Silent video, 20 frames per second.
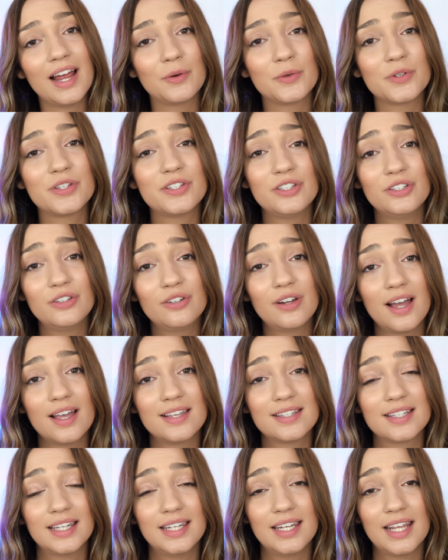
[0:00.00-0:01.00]
I will see you
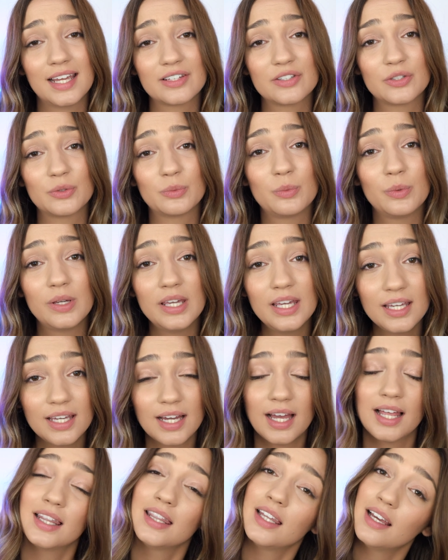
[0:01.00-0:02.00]
guys next
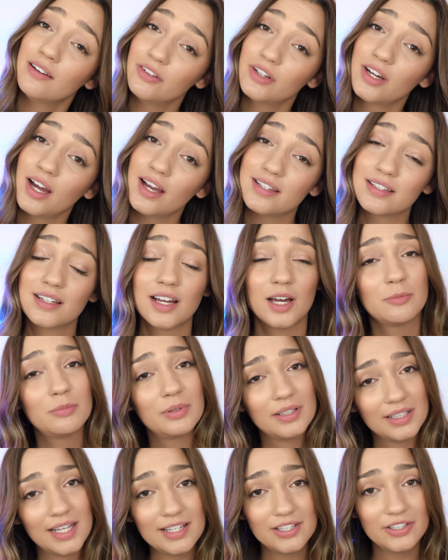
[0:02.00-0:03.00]
week. I love you guys.
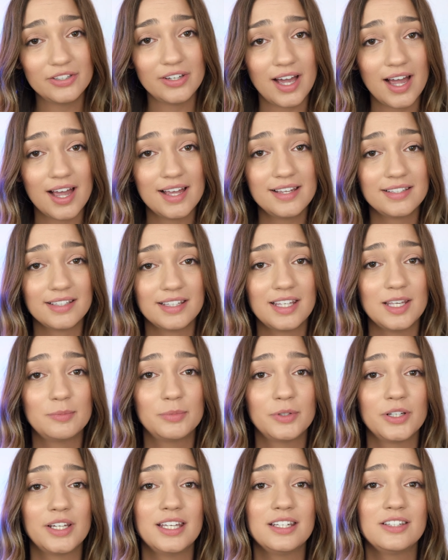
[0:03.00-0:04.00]
God bless you guys.
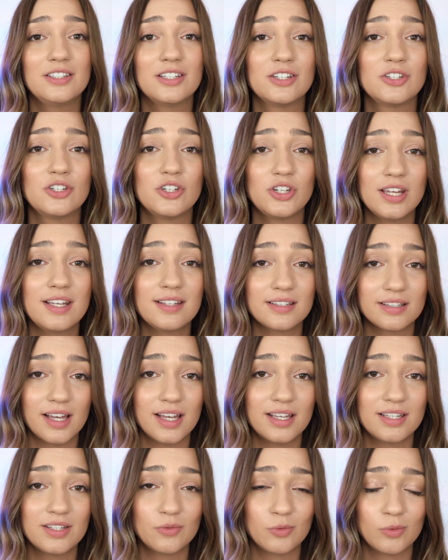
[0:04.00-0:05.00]
Keep looking to
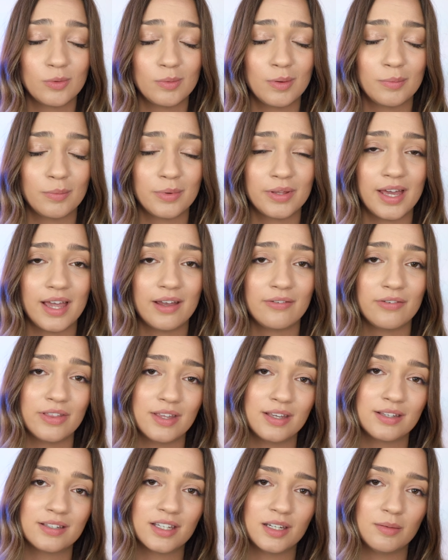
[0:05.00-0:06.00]
Jesus. Remember that
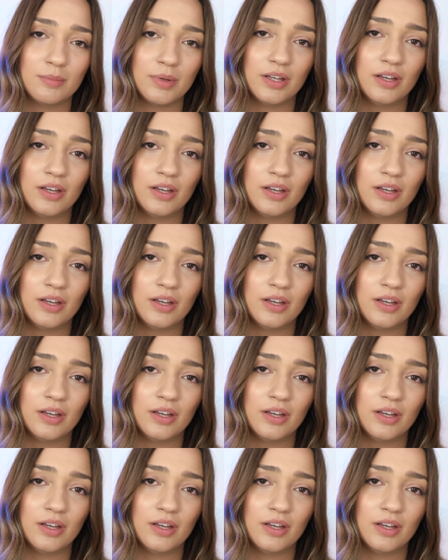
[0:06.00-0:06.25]
everything's going to